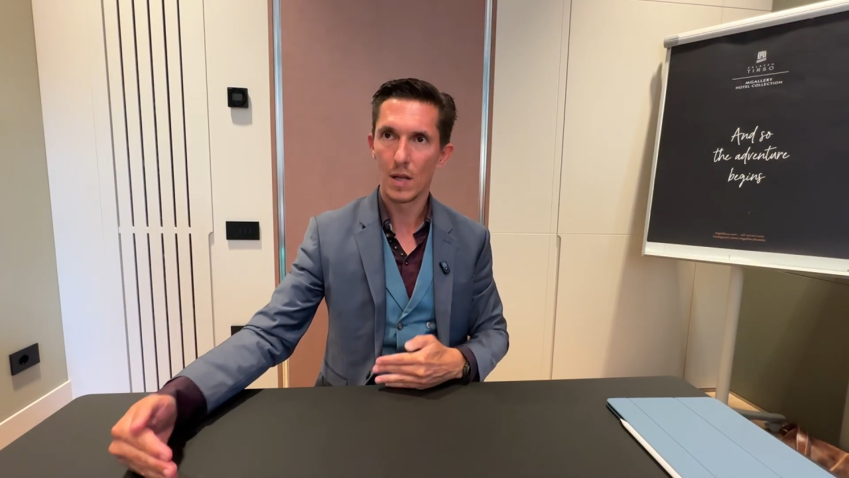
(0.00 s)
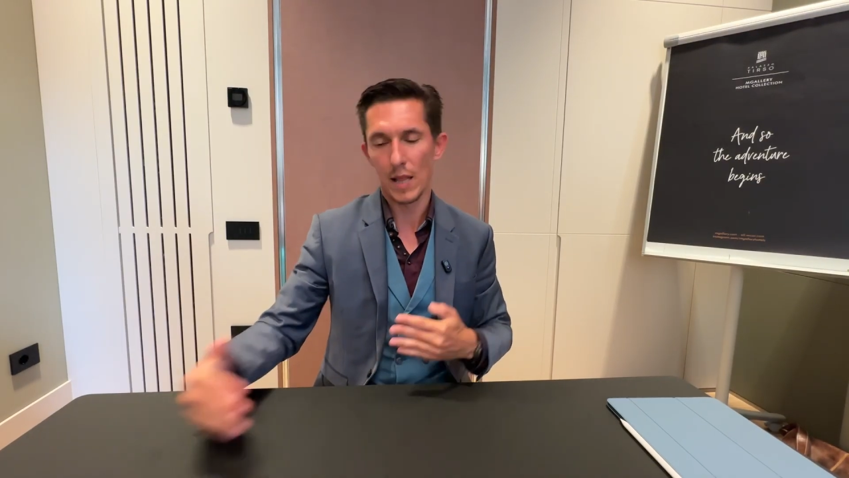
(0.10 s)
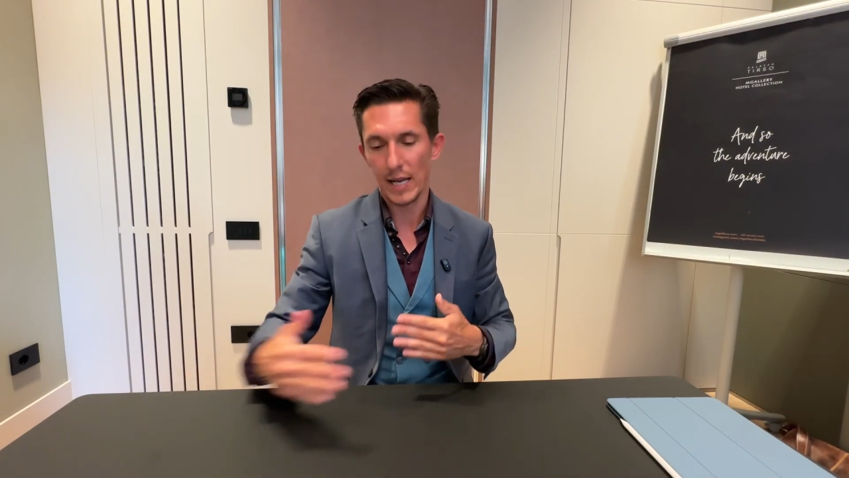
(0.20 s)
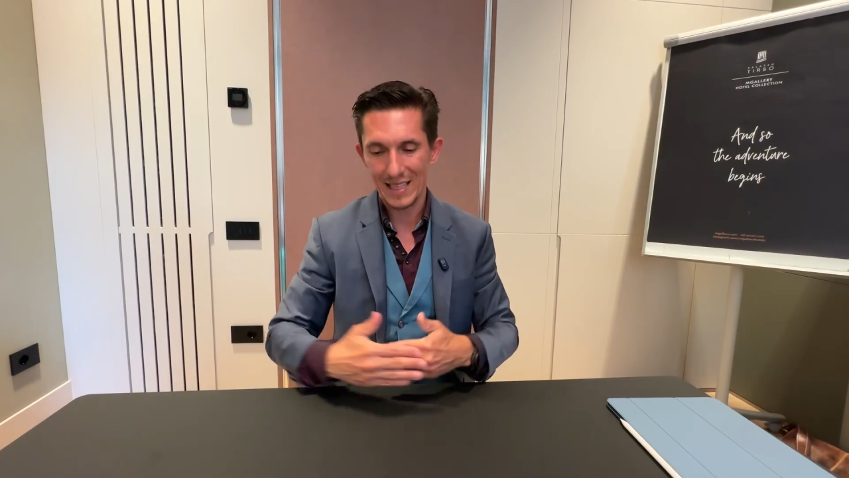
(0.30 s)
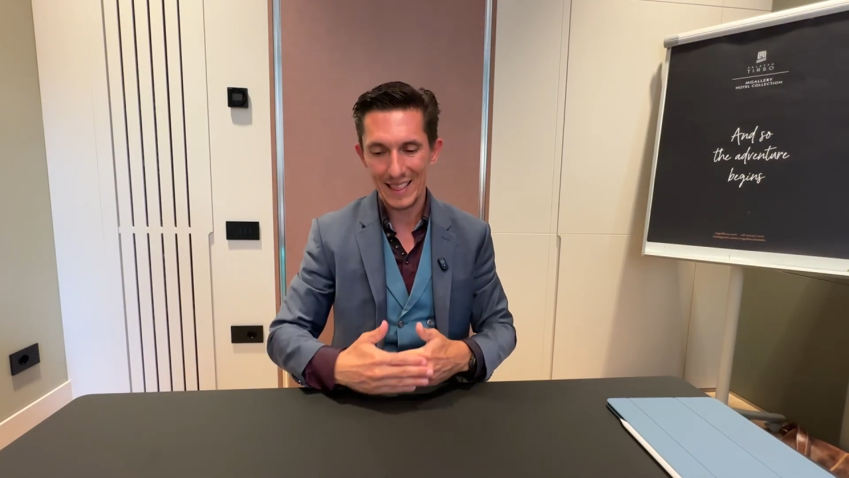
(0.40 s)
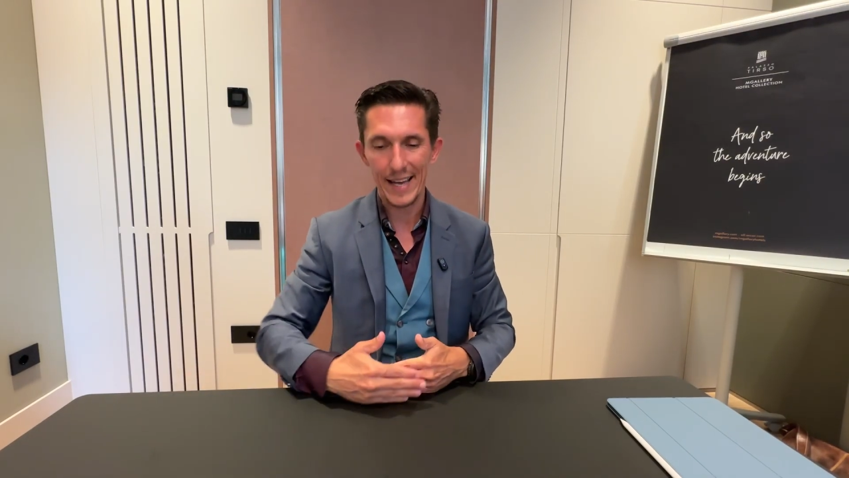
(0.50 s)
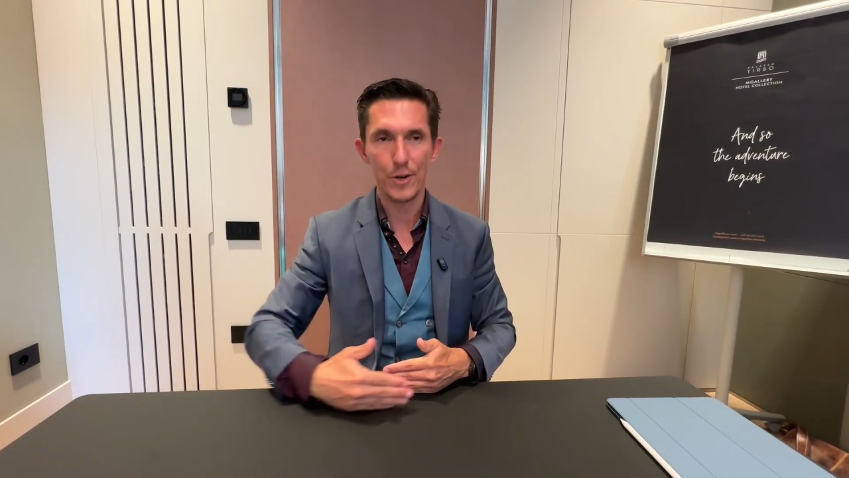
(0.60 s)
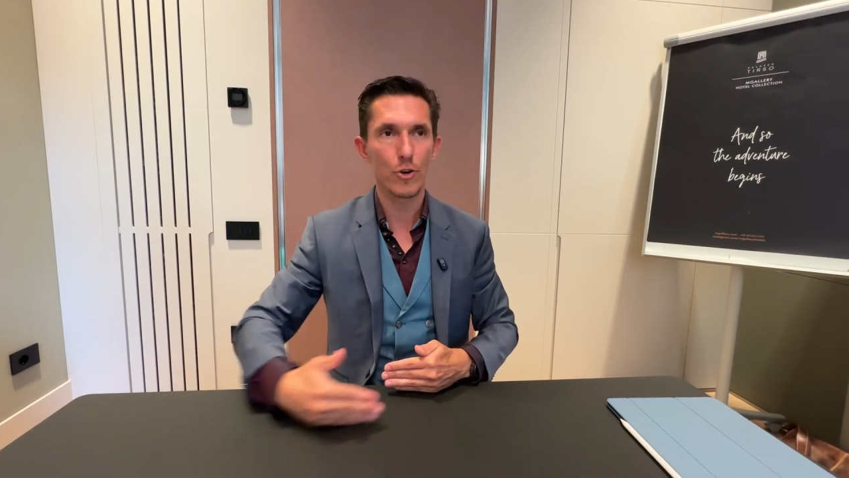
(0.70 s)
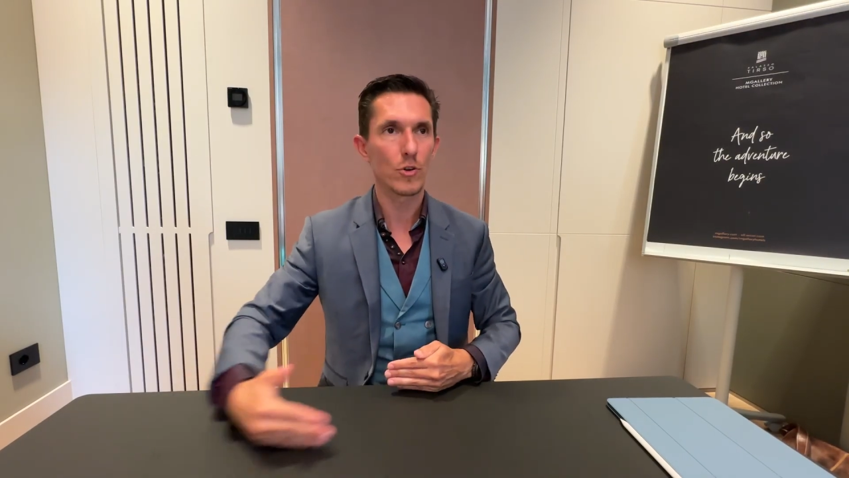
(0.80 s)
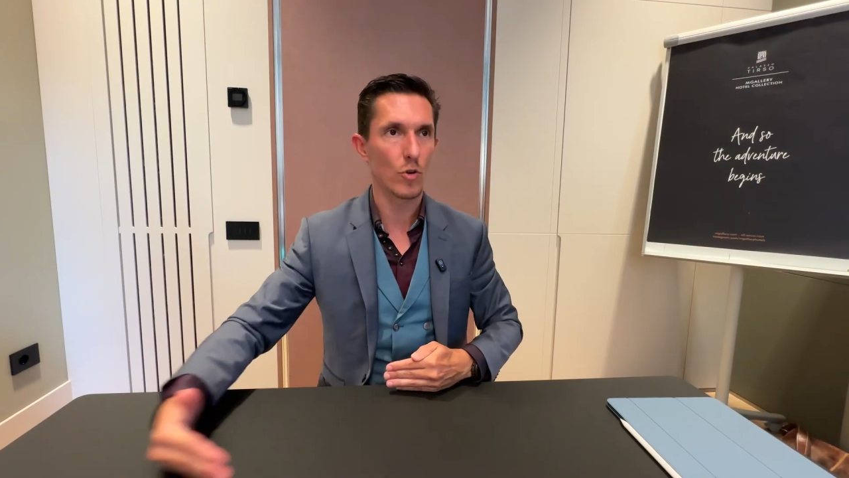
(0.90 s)
like a
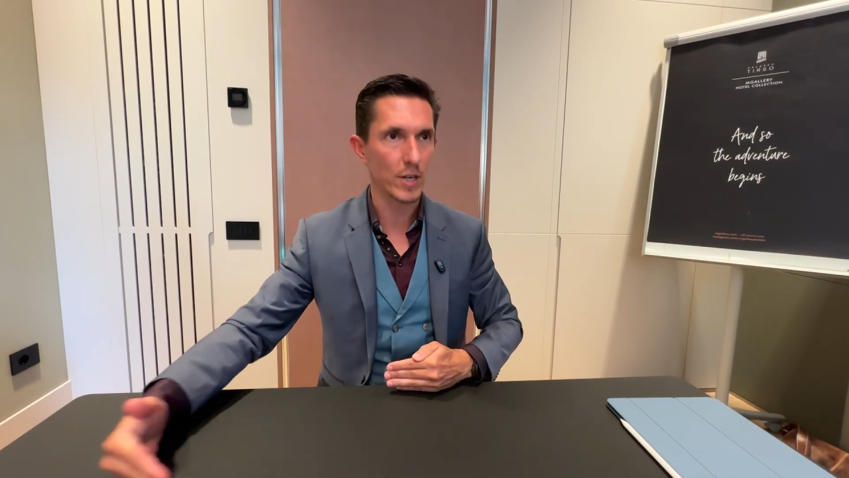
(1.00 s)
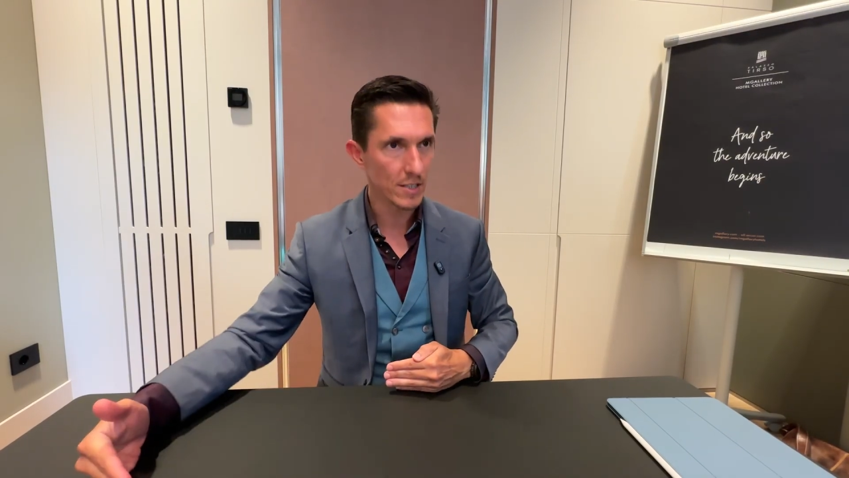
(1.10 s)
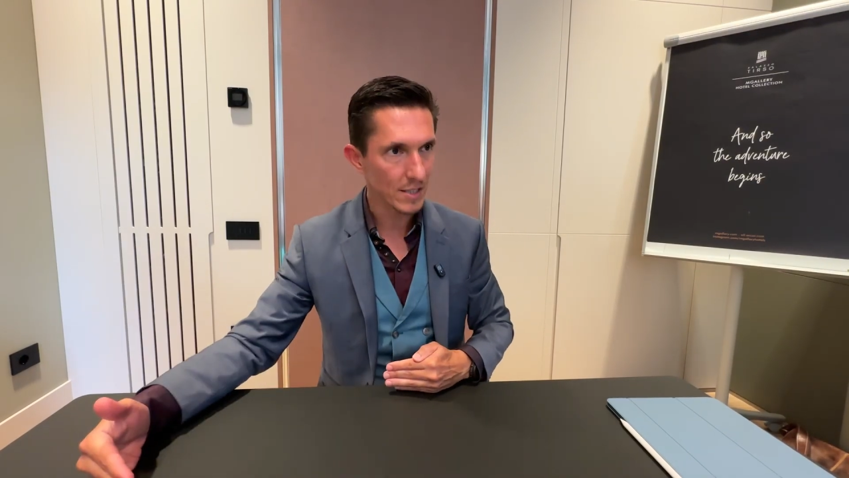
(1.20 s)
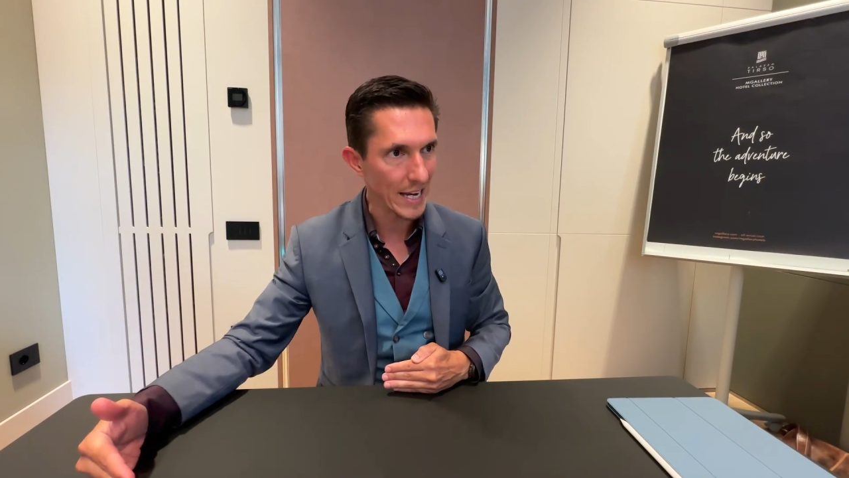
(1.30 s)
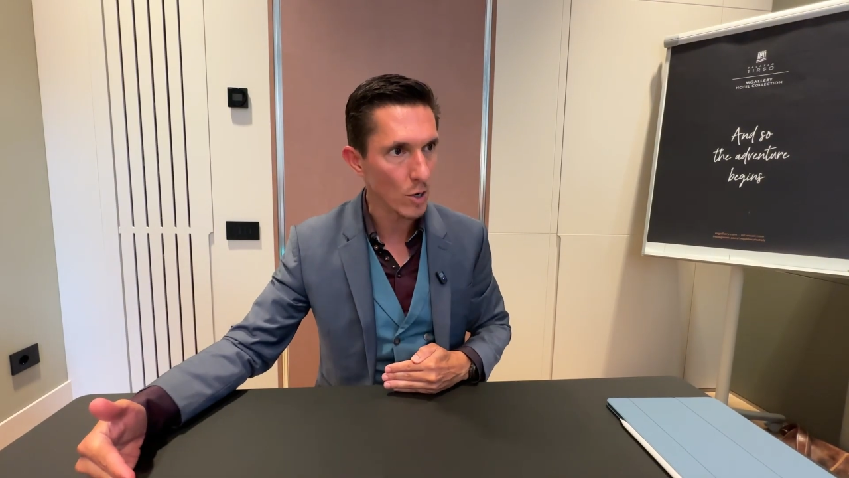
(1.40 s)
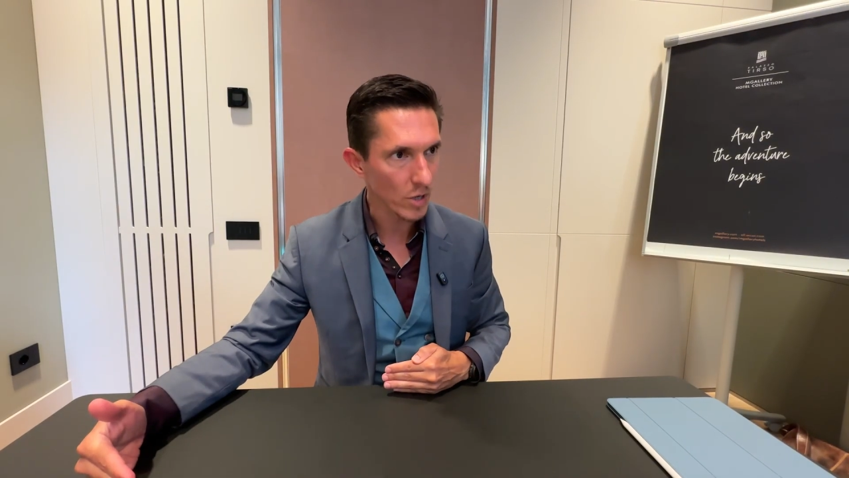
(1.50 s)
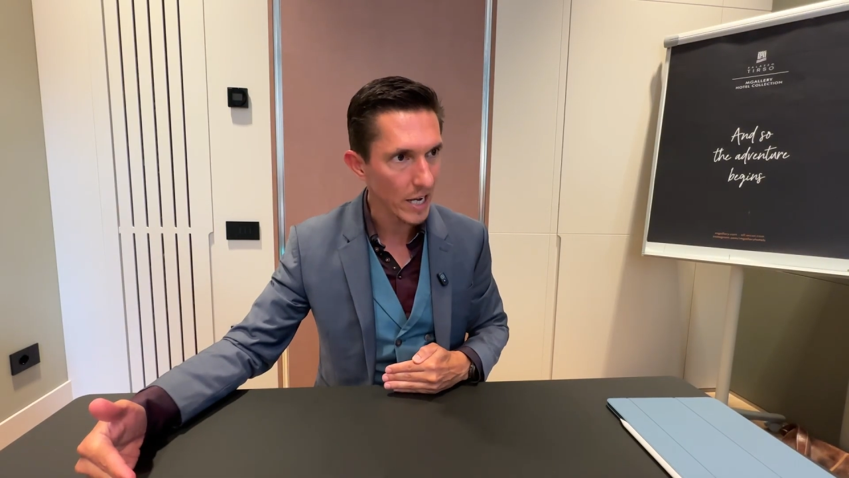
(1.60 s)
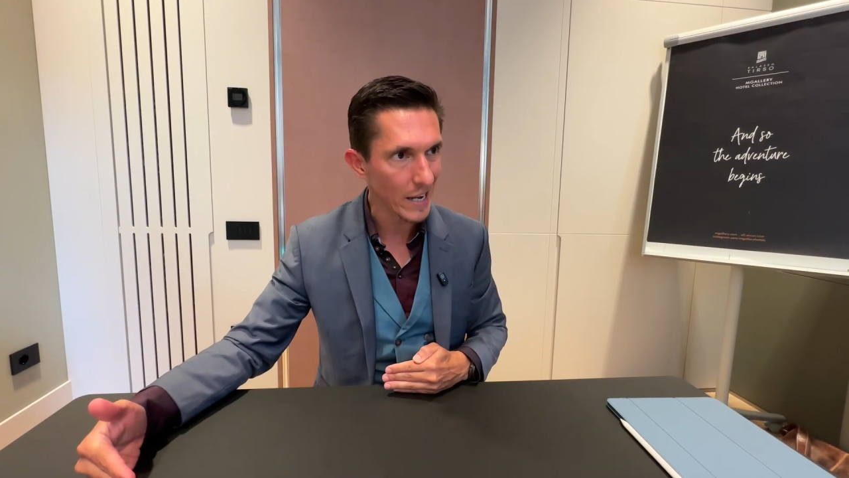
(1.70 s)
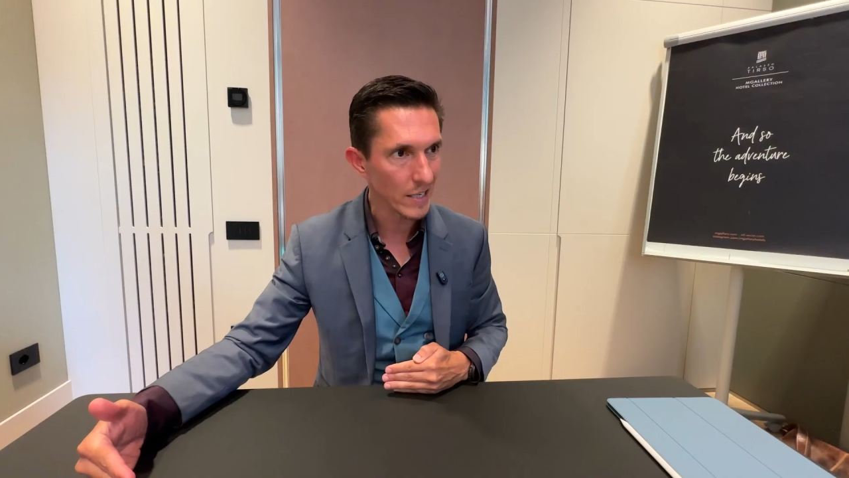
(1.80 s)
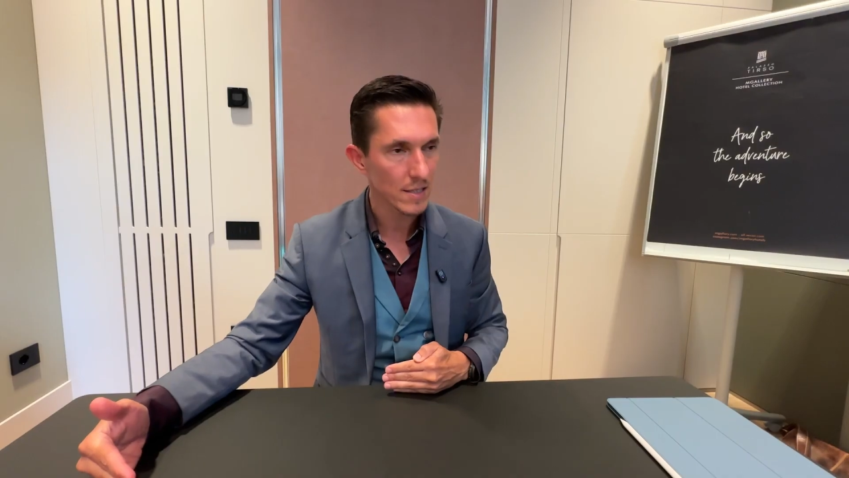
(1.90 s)
ladder or a
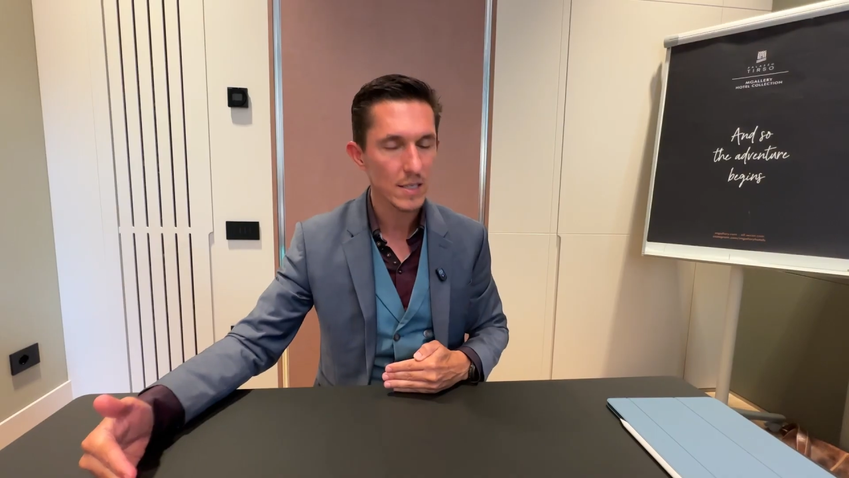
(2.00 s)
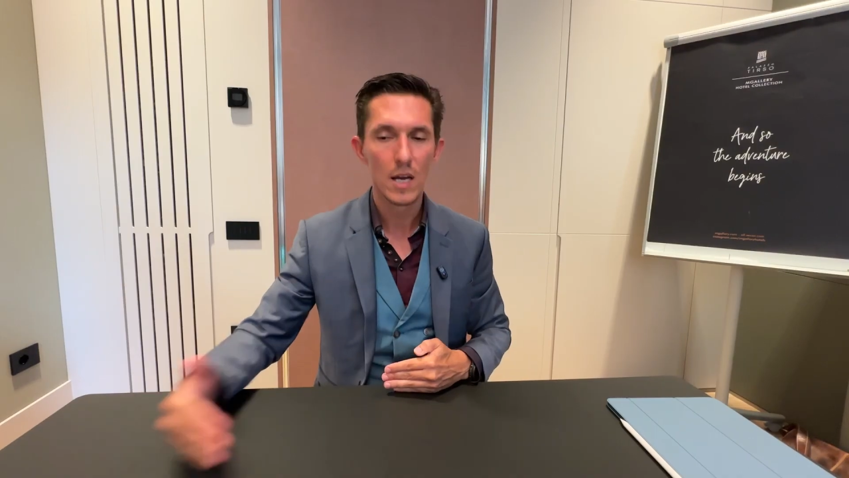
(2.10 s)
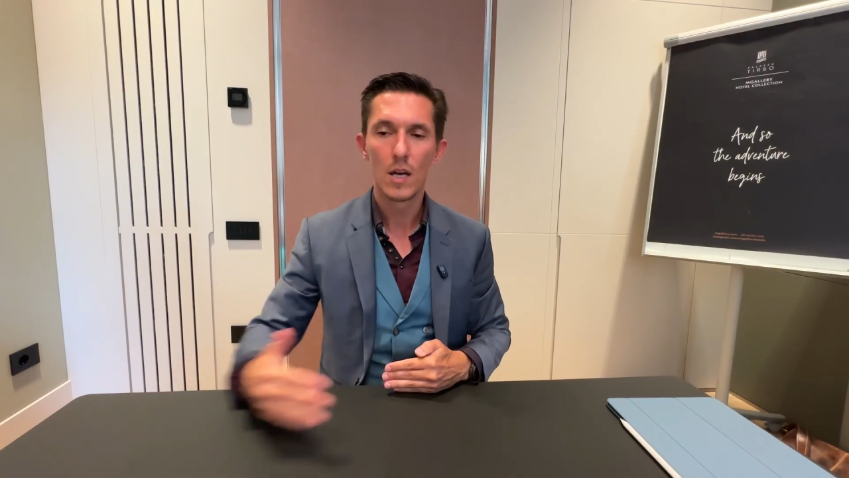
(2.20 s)
staircase